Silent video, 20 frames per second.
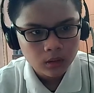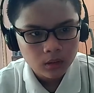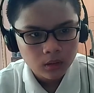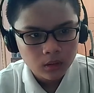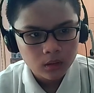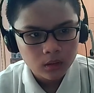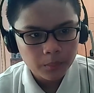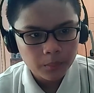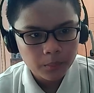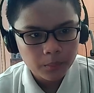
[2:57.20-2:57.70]

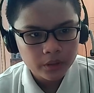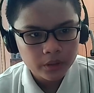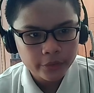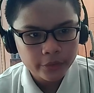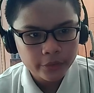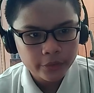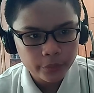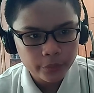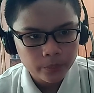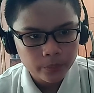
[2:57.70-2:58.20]
Number
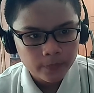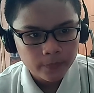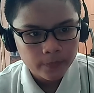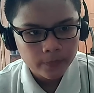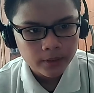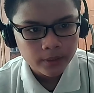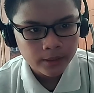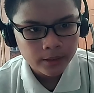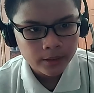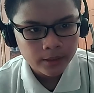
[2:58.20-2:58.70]
2.
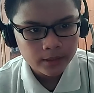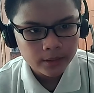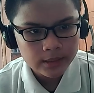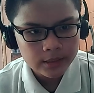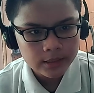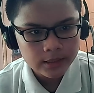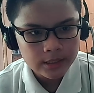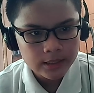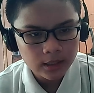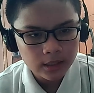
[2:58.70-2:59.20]
Heat
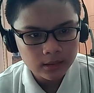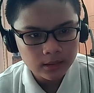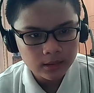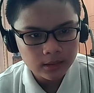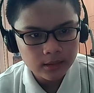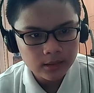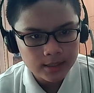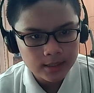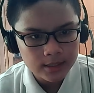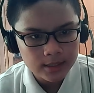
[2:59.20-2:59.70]
resistant
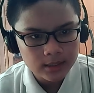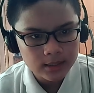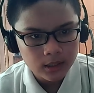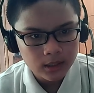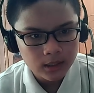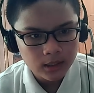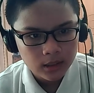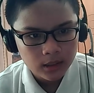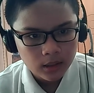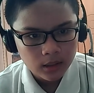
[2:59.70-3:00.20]
test.
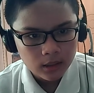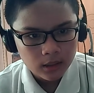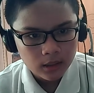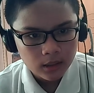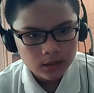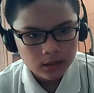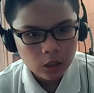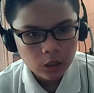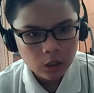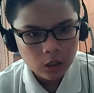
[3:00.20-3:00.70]

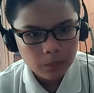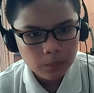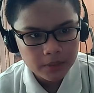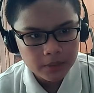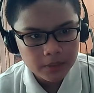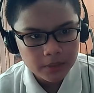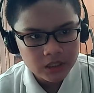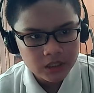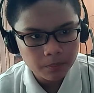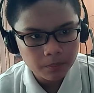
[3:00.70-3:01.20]
The normal
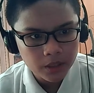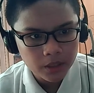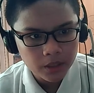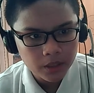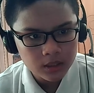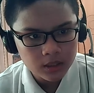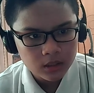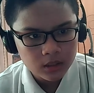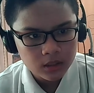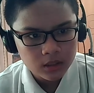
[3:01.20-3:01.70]
plastic
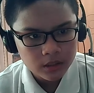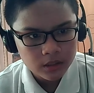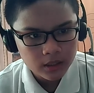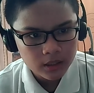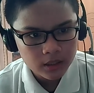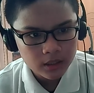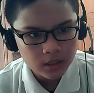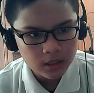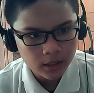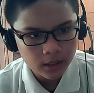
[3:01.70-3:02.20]
bags
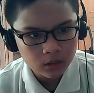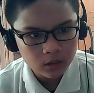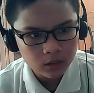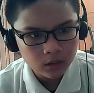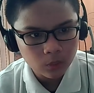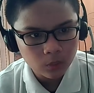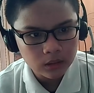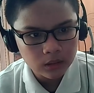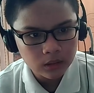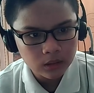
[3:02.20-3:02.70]
shrink at
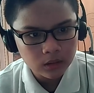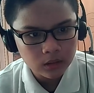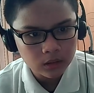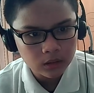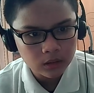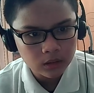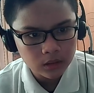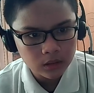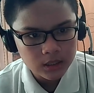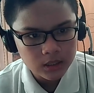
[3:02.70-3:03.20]

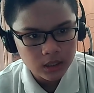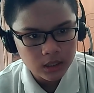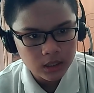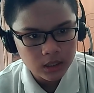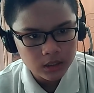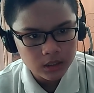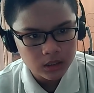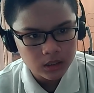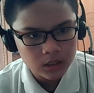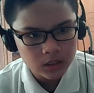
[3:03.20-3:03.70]
130
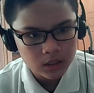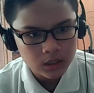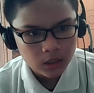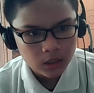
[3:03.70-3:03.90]
Celsius,